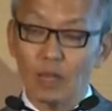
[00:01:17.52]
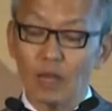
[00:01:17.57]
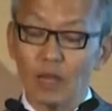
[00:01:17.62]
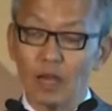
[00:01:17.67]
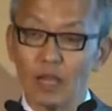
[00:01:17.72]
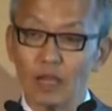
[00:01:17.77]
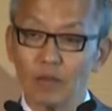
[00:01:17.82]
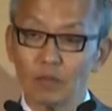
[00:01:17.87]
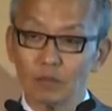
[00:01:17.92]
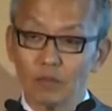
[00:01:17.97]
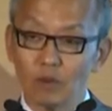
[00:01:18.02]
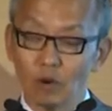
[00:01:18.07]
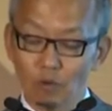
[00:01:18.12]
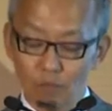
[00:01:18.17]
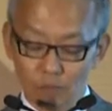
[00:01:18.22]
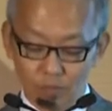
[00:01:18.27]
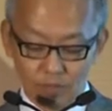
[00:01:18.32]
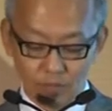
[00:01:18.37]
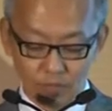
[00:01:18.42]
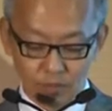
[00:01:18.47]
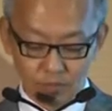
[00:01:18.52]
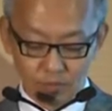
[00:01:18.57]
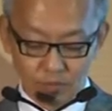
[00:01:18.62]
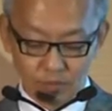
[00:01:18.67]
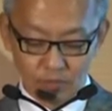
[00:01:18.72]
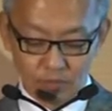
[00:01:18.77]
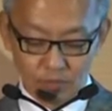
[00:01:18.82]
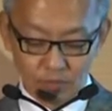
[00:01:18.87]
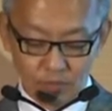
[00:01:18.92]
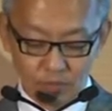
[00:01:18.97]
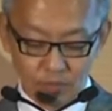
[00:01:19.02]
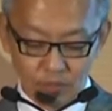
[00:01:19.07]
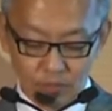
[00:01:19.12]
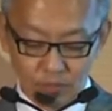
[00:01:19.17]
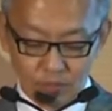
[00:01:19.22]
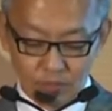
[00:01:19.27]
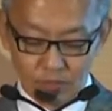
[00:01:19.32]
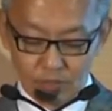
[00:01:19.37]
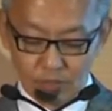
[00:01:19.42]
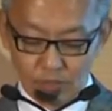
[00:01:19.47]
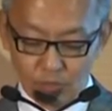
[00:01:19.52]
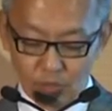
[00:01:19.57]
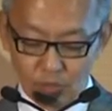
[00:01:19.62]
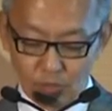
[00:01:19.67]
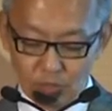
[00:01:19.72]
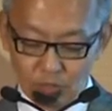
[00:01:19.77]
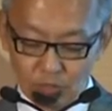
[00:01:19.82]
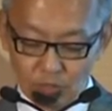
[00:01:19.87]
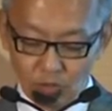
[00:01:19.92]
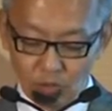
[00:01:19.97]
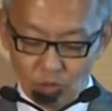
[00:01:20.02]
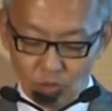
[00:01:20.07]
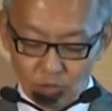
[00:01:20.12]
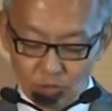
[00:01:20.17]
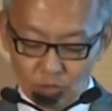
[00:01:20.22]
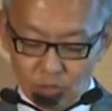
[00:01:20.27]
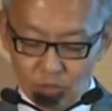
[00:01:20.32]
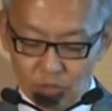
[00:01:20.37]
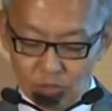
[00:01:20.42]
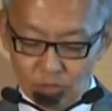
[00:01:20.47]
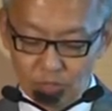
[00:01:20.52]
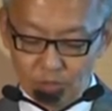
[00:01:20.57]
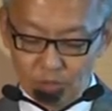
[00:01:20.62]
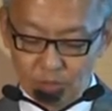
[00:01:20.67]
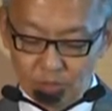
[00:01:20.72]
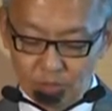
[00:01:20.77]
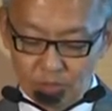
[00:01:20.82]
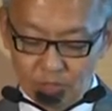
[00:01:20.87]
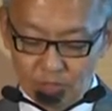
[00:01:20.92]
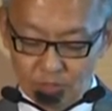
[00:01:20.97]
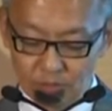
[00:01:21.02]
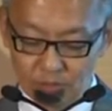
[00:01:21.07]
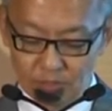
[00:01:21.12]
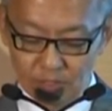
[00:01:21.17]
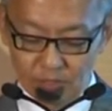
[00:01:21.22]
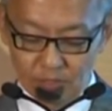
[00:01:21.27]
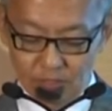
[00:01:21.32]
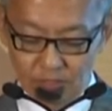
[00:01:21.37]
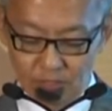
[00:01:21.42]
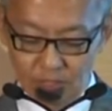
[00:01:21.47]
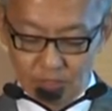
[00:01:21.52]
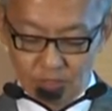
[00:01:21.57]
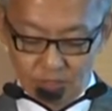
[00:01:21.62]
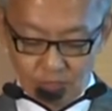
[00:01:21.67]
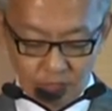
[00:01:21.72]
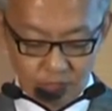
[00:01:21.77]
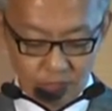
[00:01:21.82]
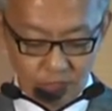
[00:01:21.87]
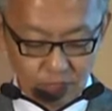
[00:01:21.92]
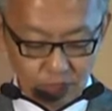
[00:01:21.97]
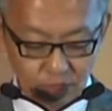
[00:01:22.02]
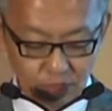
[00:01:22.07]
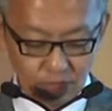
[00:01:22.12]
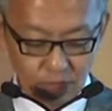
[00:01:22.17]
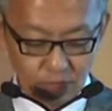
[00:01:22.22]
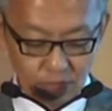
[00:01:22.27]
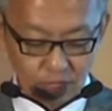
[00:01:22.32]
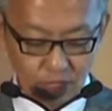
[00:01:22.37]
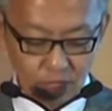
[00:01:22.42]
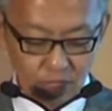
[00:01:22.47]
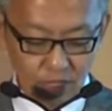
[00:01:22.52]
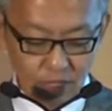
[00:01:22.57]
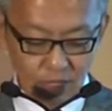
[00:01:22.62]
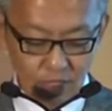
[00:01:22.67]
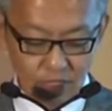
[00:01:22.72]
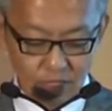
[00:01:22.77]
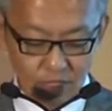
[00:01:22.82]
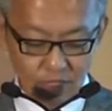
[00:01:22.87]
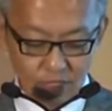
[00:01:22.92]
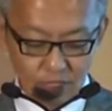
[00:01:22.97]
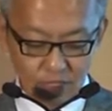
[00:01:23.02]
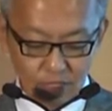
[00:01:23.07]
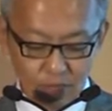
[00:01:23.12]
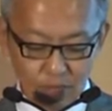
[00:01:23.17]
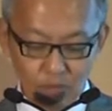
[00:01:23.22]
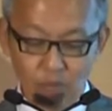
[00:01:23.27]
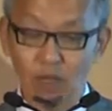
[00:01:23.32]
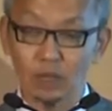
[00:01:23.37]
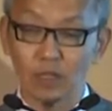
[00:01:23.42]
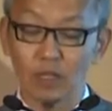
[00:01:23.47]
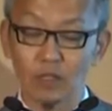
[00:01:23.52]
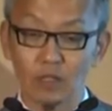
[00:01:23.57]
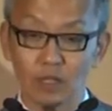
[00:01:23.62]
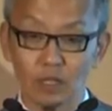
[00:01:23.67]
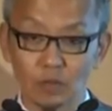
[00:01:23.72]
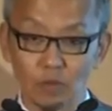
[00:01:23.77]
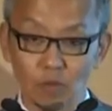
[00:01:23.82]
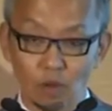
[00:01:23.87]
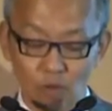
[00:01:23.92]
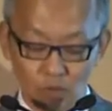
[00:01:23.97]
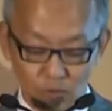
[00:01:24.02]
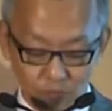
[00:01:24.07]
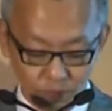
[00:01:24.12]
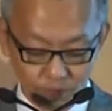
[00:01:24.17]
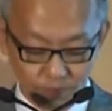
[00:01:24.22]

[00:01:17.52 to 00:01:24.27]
I am confident the Mobilio will replicate this success in the Indian market as well.